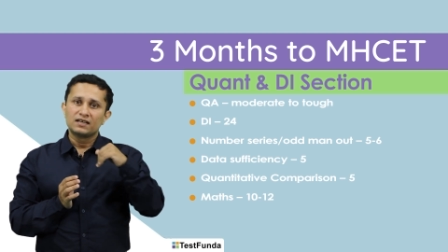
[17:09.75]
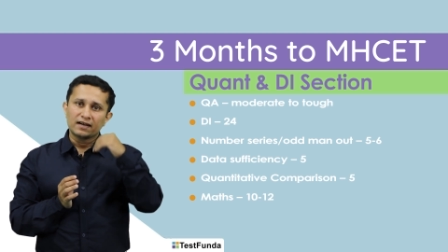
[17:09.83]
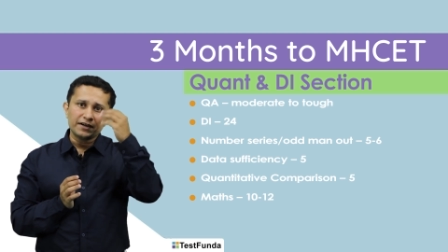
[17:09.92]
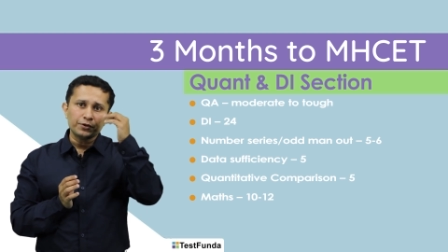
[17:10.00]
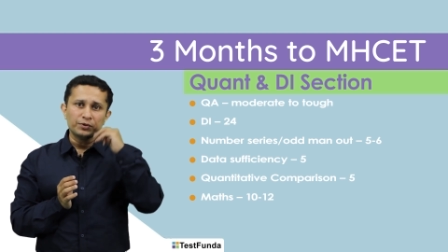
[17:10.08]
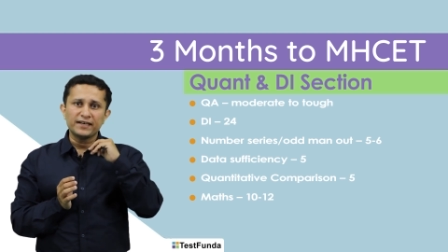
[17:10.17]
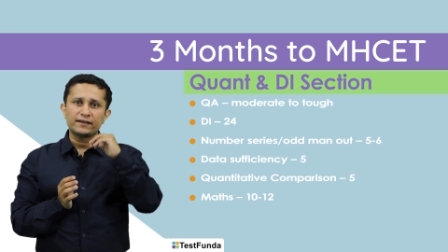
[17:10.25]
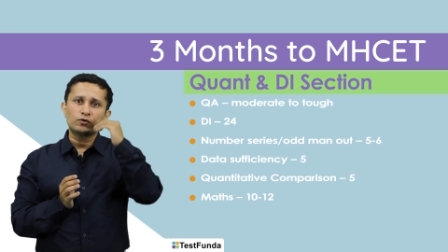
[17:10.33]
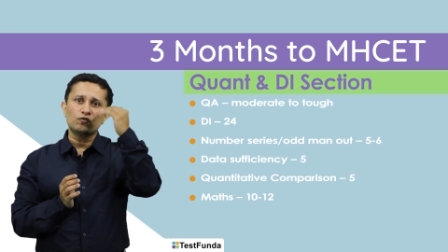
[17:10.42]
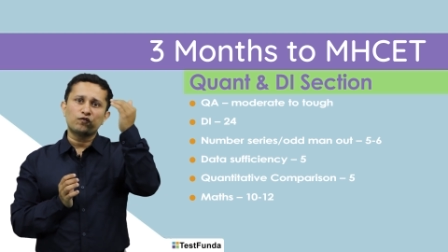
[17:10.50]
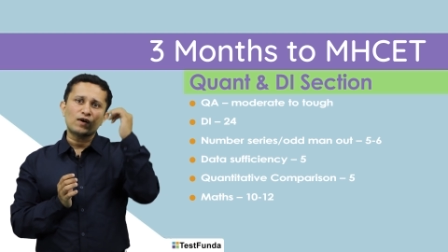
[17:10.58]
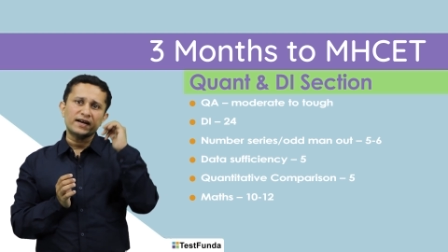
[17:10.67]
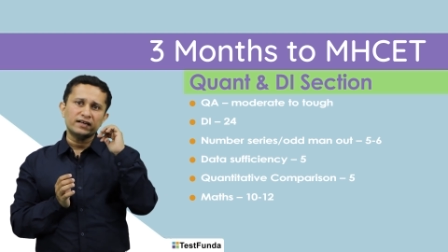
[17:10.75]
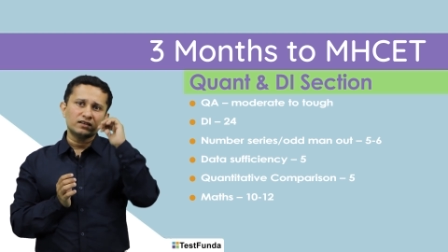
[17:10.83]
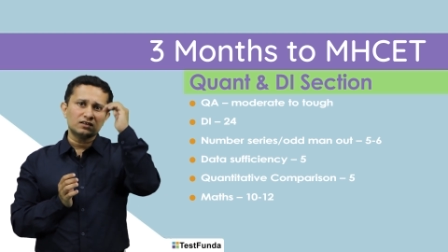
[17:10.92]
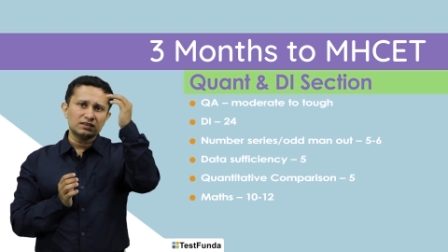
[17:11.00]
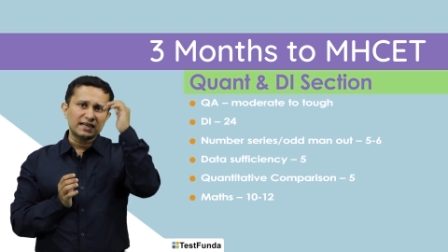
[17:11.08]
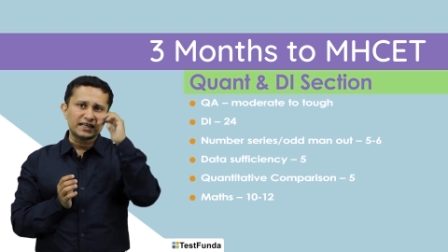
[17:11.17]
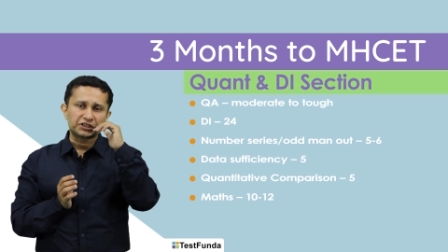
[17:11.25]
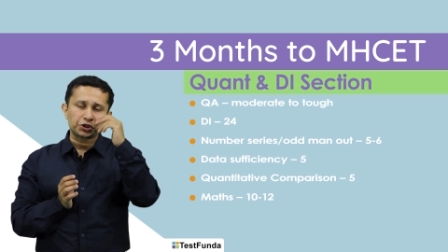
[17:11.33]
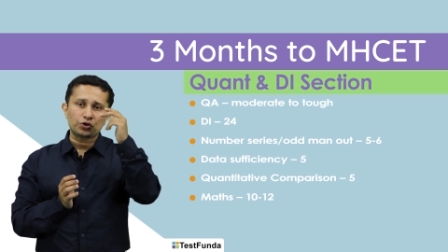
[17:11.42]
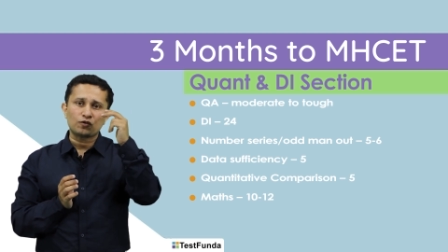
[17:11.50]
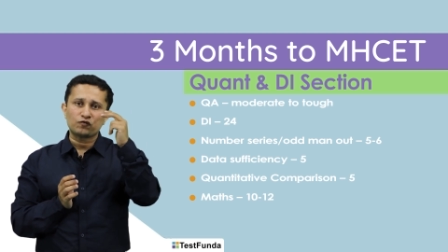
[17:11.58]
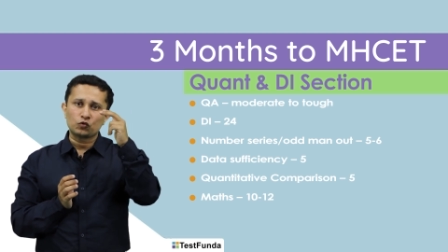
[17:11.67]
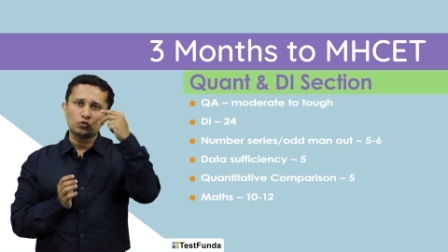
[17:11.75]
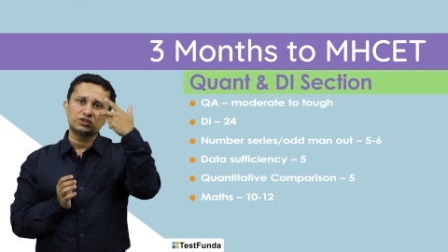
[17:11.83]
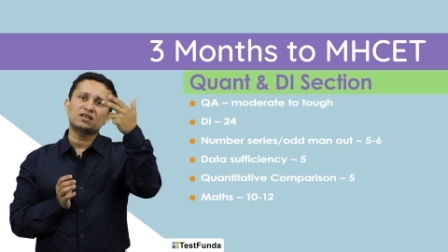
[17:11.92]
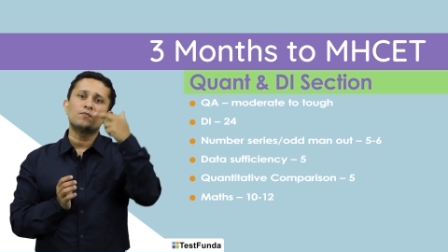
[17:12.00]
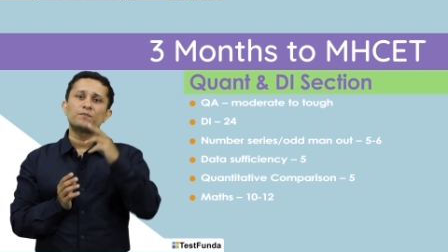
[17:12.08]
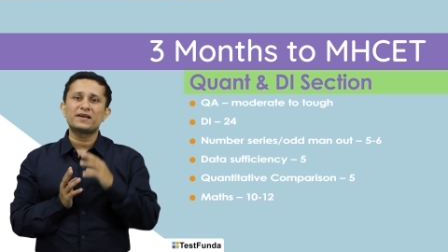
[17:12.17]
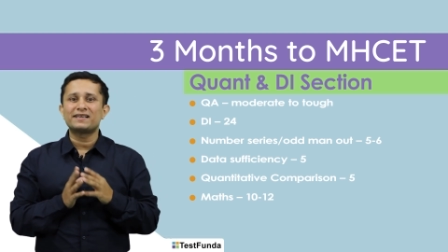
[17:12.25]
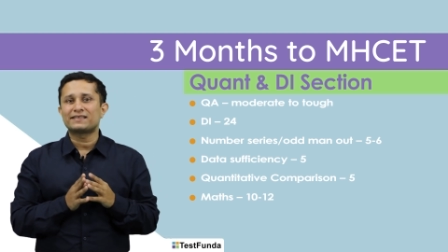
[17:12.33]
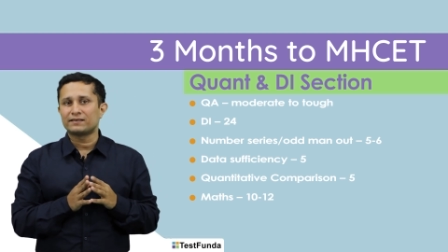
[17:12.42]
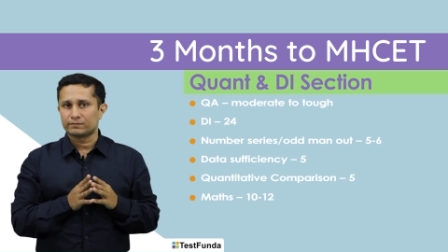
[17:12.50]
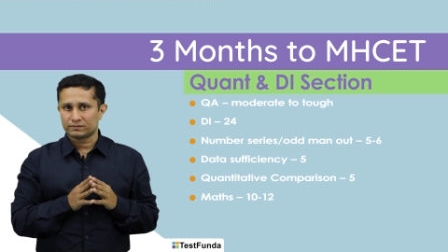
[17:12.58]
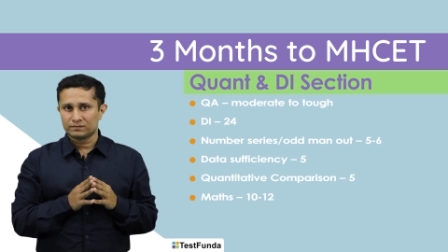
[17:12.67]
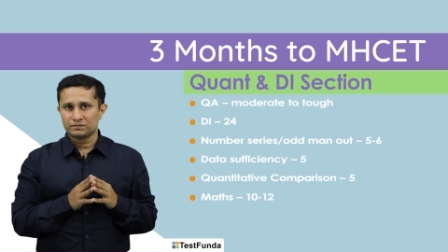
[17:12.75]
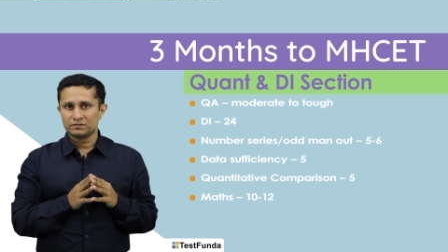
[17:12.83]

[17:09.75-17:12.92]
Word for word: and you need to find the nature of roots, compare them.